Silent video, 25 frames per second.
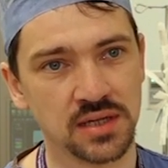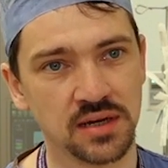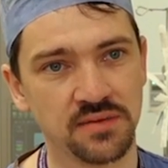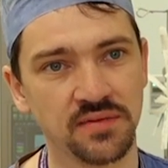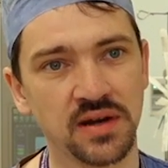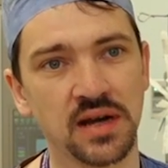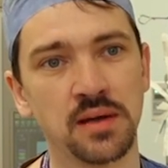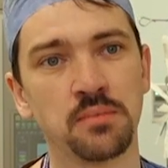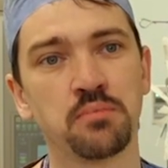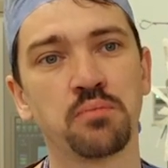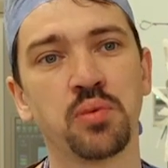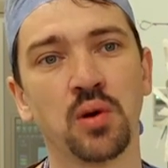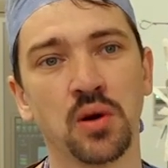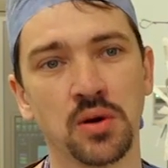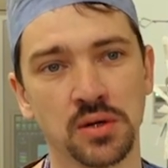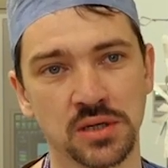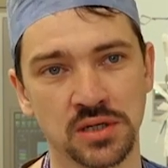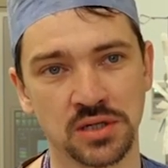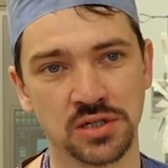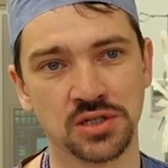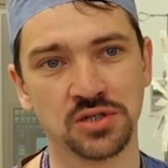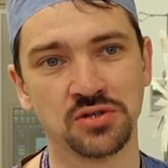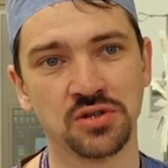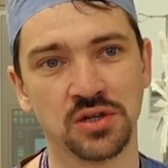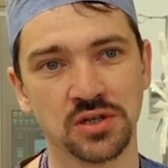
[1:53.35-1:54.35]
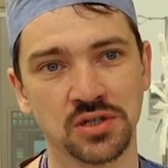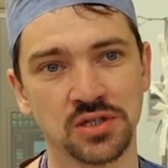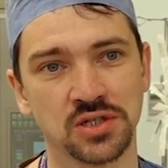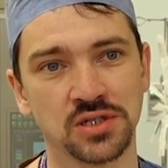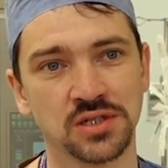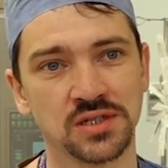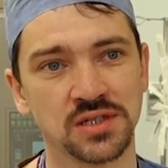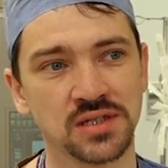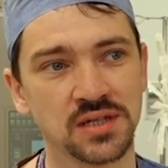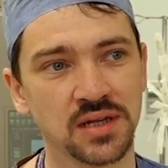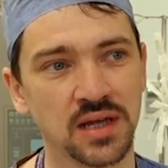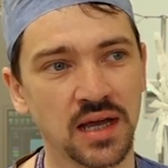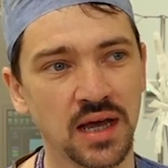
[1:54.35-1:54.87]
They're very important
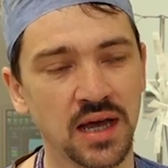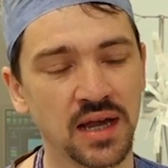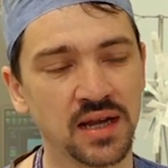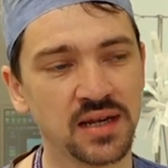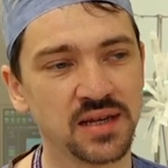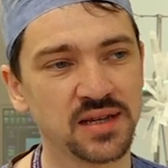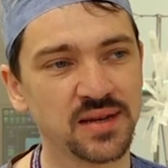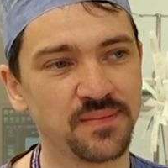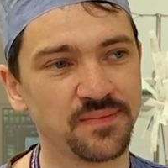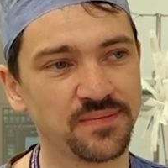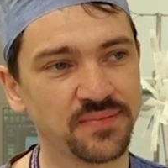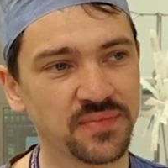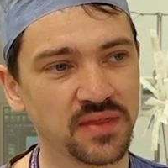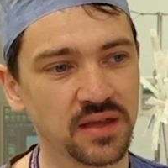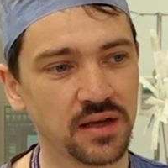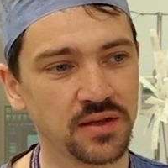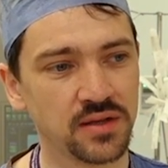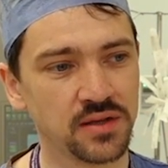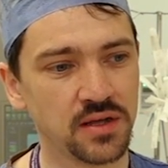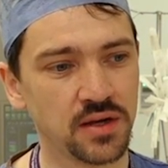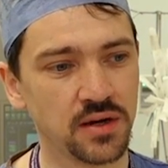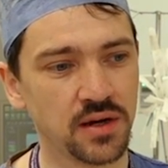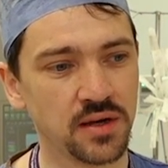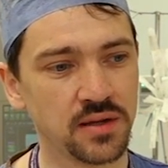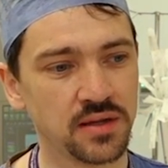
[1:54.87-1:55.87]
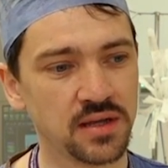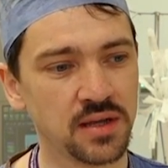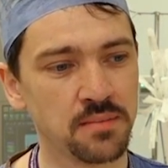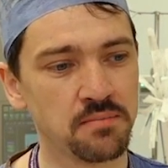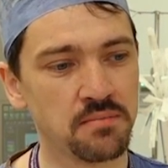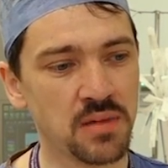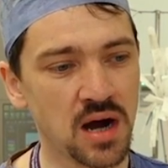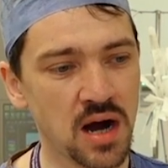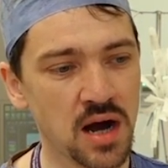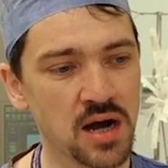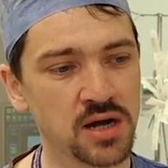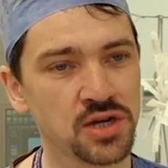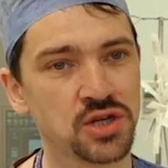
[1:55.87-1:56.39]
structures, and the
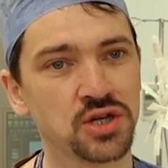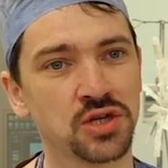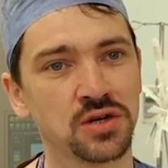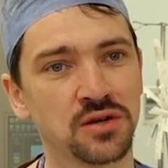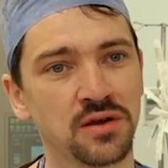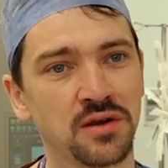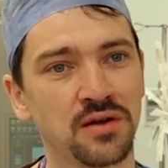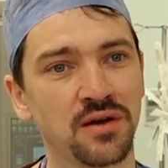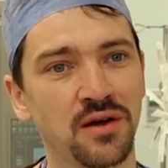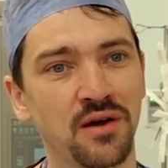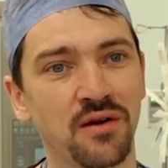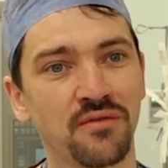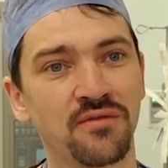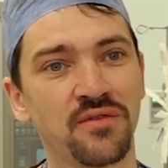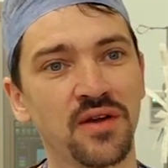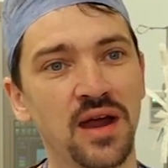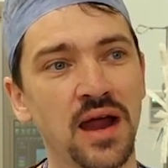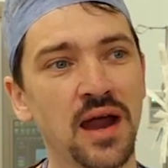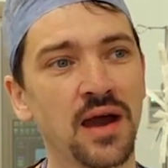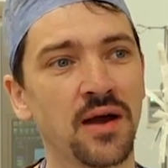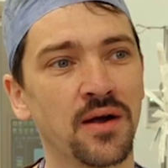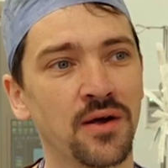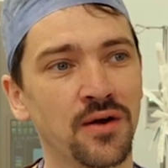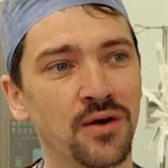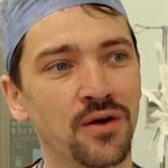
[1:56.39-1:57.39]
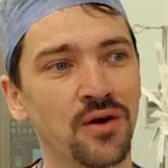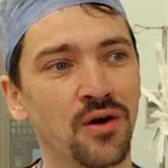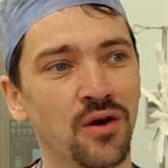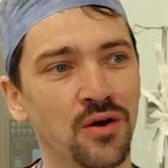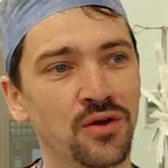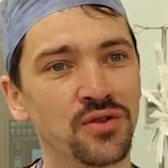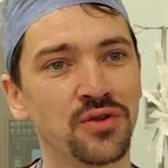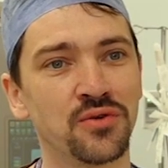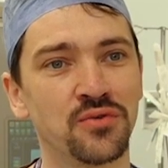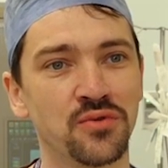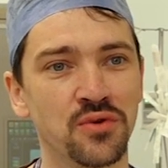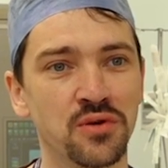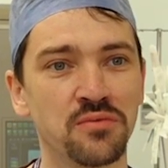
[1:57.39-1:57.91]
margin of error
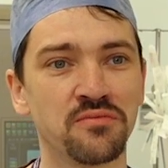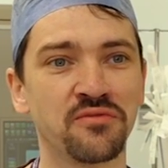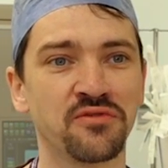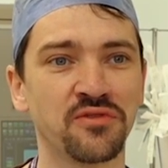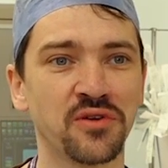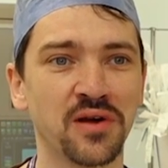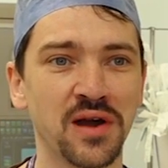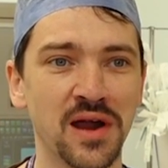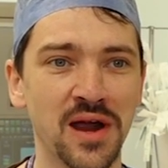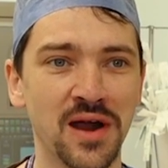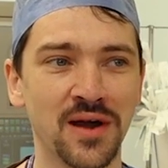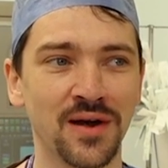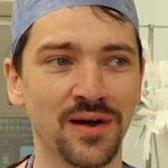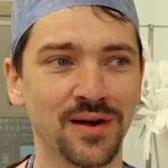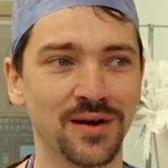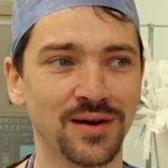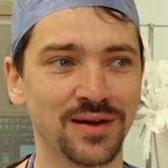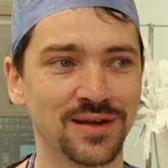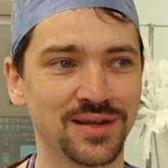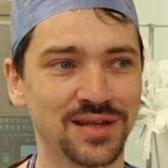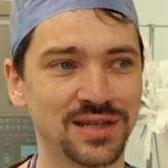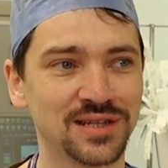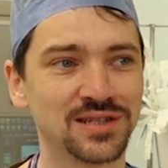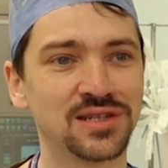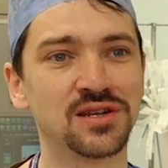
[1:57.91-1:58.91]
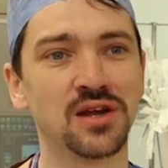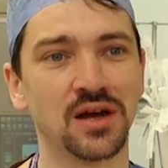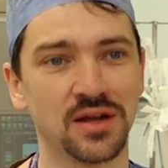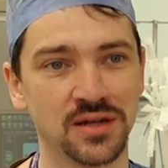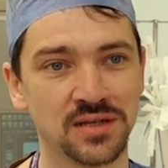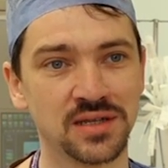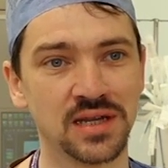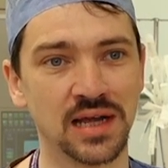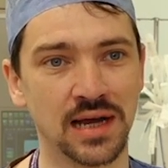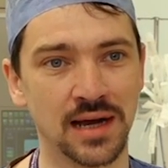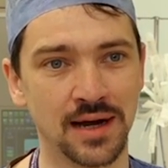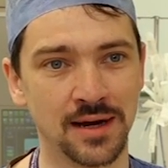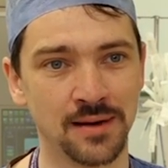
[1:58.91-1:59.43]
or the room for error is
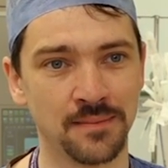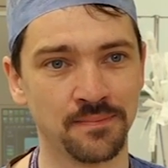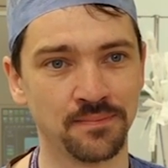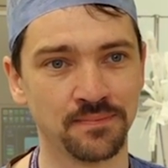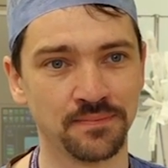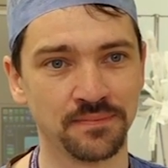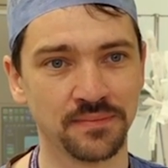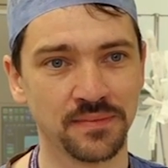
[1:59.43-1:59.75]
not there.